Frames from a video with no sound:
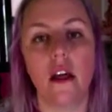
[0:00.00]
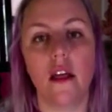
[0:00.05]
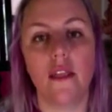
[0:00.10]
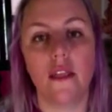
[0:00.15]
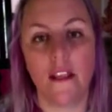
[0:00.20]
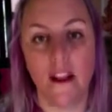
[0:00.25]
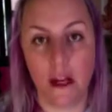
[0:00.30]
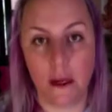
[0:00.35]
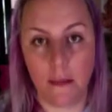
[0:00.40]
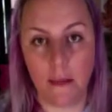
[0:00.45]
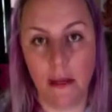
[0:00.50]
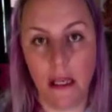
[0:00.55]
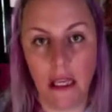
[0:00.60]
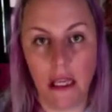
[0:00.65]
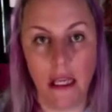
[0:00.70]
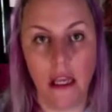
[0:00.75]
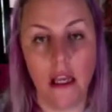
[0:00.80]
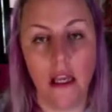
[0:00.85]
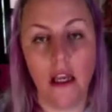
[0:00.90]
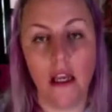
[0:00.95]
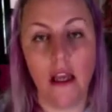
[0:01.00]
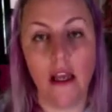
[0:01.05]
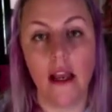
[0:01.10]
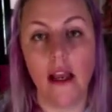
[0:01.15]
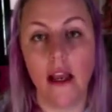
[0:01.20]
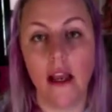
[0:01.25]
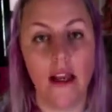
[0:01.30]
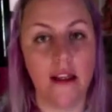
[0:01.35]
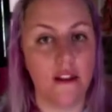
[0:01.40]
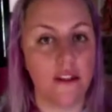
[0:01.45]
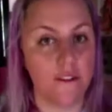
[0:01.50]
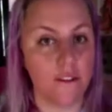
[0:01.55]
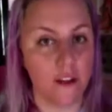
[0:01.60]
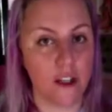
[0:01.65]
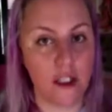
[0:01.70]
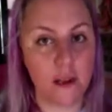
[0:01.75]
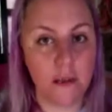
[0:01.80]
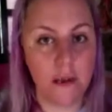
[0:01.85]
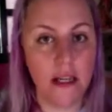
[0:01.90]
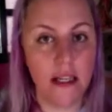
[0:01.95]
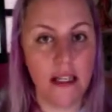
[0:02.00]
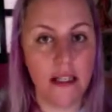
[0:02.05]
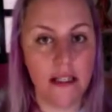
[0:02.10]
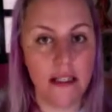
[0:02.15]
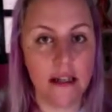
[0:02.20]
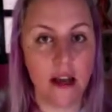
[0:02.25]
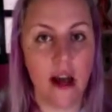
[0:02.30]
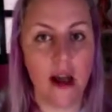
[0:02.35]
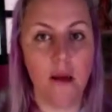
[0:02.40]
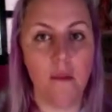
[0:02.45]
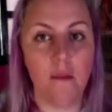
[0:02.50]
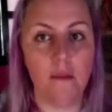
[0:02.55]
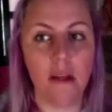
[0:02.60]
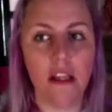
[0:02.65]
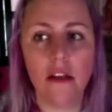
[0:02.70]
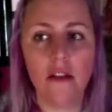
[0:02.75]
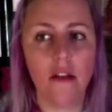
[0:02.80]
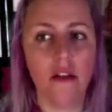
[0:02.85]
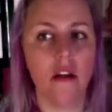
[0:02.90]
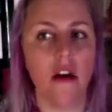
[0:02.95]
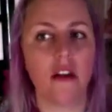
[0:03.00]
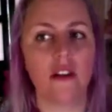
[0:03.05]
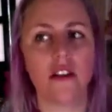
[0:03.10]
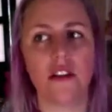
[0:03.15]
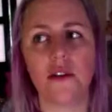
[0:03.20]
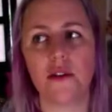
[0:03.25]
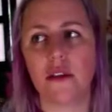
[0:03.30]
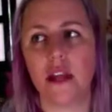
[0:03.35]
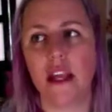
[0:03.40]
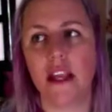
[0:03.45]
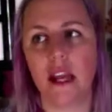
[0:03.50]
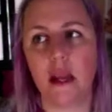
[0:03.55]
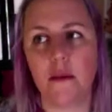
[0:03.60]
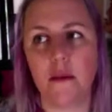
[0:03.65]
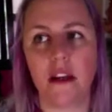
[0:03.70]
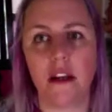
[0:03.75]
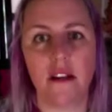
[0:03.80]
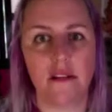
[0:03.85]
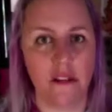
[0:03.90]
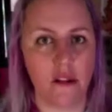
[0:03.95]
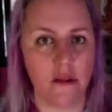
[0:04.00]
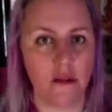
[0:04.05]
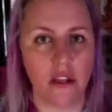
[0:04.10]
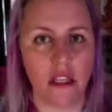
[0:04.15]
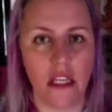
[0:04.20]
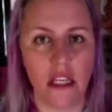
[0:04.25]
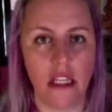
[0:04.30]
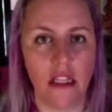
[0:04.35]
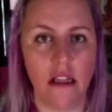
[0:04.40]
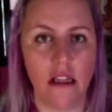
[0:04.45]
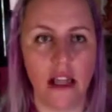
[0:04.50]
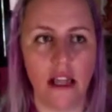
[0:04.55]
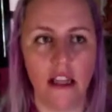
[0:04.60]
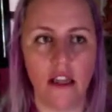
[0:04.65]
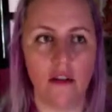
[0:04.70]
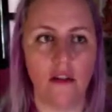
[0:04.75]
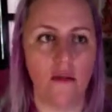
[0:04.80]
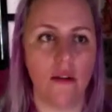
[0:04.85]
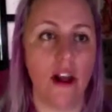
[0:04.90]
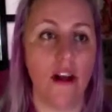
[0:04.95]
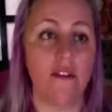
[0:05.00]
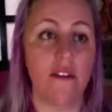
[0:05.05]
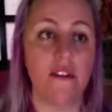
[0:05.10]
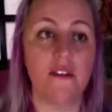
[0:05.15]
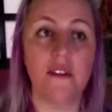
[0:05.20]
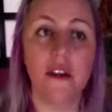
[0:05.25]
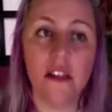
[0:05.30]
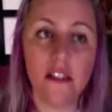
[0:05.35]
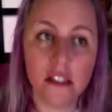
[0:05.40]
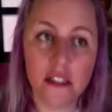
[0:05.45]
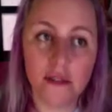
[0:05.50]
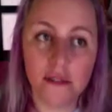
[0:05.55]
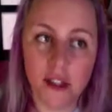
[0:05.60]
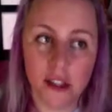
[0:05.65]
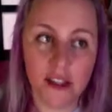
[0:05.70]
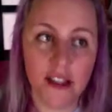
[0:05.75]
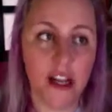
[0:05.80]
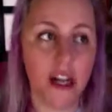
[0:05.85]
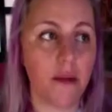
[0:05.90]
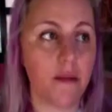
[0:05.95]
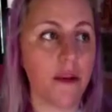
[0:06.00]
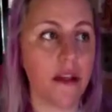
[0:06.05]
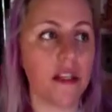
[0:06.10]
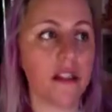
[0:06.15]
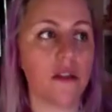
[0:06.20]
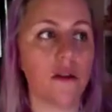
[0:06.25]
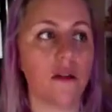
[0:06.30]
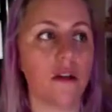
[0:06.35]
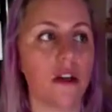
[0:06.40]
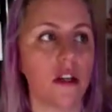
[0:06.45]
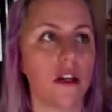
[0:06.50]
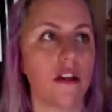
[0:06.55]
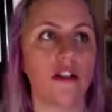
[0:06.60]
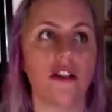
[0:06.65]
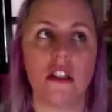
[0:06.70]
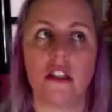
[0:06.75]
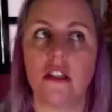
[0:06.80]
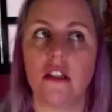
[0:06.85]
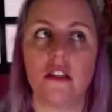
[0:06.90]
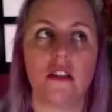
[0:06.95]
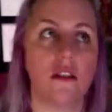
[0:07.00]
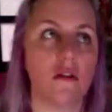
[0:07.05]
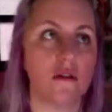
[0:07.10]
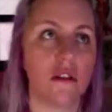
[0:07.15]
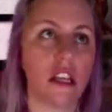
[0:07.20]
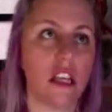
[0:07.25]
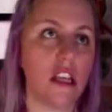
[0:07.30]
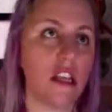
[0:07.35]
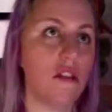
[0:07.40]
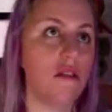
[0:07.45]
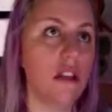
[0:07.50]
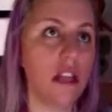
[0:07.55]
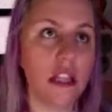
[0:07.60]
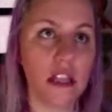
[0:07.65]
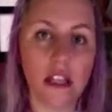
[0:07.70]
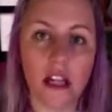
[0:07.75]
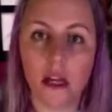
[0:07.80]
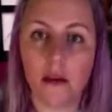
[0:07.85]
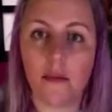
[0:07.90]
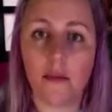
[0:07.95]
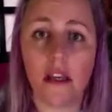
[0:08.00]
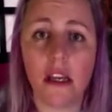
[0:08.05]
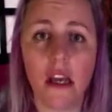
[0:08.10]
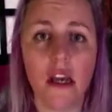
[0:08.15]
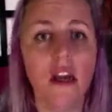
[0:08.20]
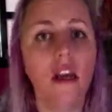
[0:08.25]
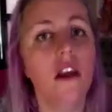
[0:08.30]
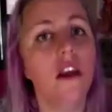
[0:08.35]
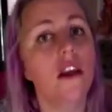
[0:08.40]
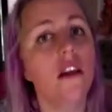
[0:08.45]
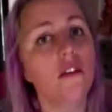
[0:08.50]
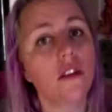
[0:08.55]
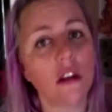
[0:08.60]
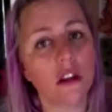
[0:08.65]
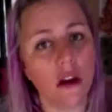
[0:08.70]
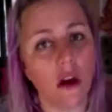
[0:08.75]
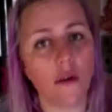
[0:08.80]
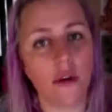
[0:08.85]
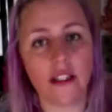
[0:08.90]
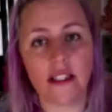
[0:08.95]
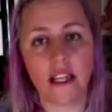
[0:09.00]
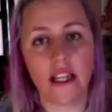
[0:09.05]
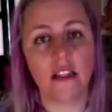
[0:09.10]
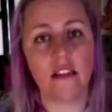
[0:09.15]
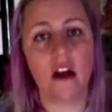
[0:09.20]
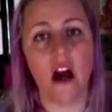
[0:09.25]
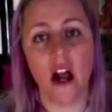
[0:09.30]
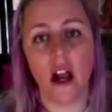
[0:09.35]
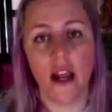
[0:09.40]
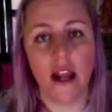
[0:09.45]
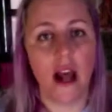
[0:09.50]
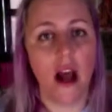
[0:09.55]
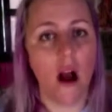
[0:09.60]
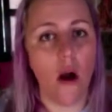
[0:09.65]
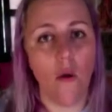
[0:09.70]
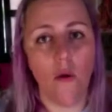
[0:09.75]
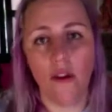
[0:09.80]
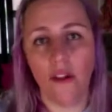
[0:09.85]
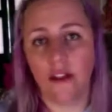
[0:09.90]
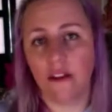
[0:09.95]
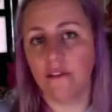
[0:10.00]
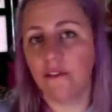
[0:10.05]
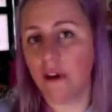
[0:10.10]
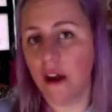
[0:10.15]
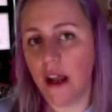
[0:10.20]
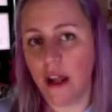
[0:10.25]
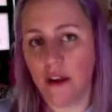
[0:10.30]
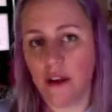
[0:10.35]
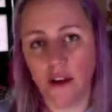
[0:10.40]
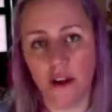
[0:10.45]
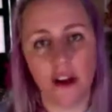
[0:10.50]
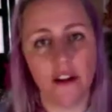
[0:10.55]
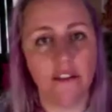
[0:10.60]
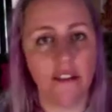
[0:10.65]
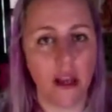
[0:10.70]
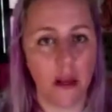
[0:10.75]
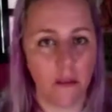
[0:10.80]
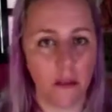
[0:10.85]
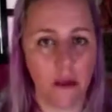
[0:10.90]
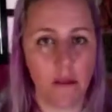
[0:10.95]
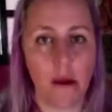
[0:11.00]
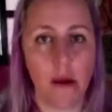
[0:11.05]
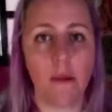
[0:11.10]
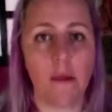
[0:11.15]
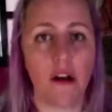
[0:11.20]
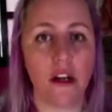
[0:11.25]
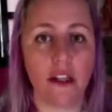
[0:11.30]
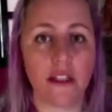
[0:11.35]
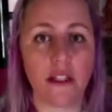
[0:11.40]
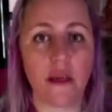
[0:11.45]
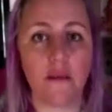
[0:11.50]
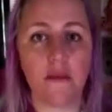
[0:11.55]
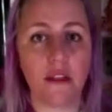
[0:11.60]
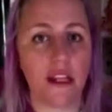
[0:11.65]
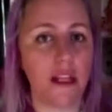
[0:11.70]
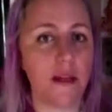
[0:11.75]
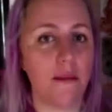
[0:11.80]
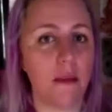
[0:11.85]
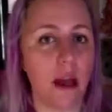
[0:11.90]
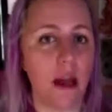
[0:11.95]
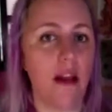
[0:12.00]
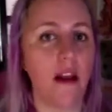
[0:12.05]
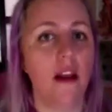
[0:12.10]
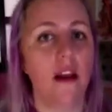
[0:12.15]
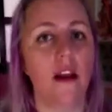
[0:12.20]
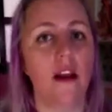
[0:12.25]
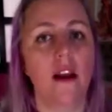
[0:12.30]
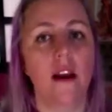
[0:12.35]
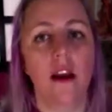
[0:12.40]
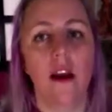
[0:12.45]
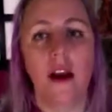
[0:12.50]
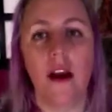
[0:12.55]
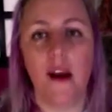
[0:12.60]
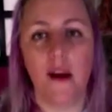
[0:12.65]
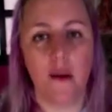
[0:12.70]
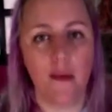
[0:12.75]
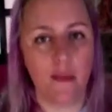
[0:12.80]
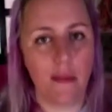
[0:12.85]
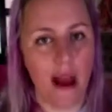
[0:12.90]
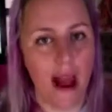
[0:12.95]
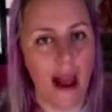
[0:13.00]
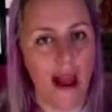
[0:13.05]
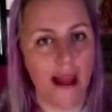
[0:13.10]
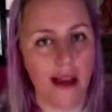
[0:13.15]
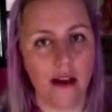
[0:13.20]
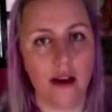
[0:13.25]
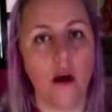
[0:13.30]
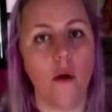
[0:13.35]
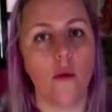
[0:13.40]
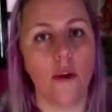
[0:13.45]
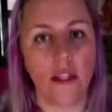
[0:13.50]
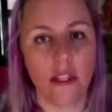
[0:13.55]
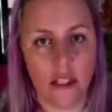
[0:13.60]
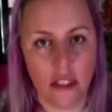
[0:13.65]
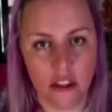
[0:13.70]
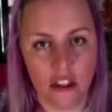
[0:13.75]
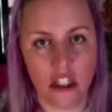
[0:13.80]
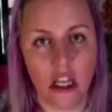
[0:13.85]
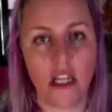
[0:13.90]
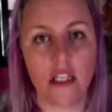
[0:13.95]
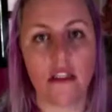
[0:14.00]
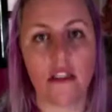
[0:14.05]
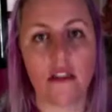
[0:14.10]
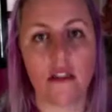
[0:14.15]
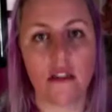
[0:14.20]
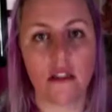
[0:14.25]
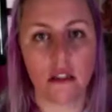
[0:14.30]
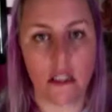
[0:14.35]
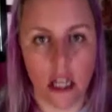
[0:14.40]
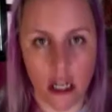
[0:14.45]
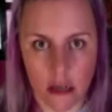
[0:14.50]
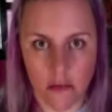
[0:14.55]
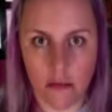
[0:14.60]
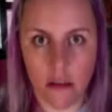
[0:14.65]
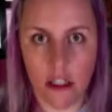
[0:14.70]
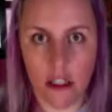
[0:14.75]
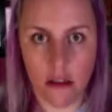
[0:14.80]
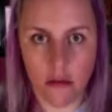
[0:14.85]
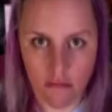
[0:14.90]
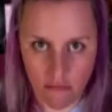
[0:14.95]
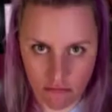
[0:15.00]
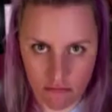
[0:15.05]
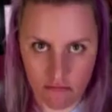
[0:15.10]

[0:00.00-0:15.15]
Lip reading: therapy in the first place, but you can also, like, I mean, if you really, like, you don't have the funds for a therapist, or you just don't think you need therapy, you can always, like, talk it out with a friend or a family member or something, but I always suggest therapy.